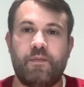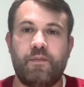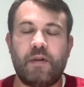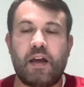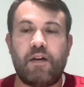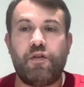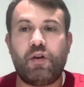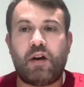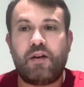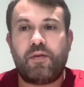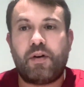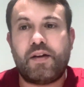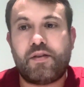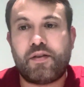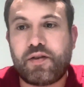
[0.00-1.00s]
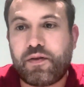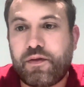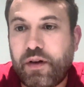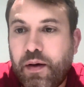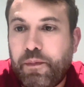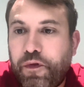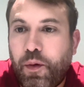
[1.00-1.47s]
If you can raise
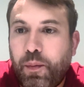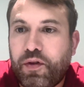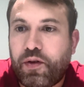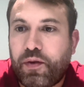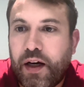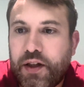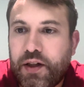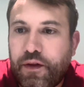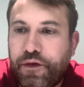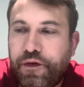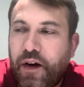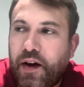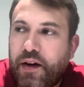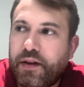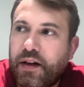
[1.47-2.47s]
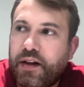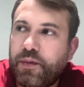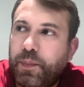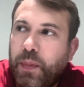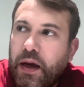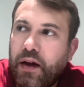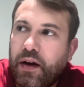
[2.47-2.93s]
from scratch a fund that is
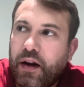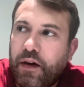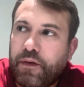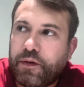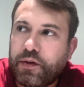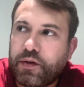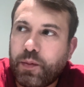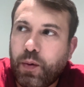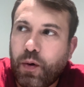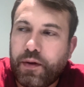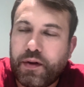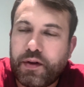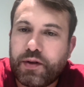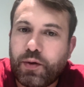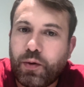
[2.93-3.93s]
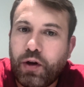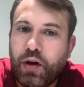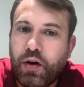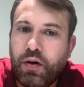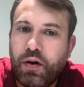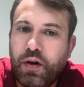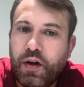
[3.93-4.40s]
big enough to support the
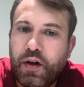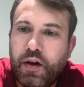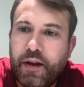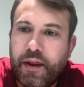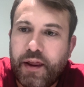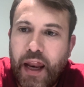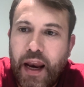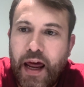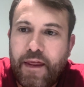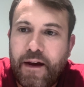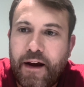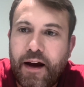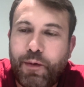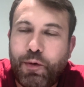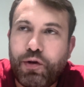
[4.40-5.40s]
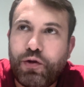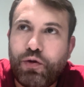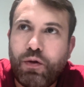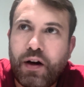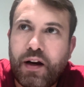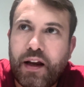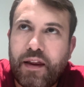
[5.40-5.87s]
studio, then I think I would do it.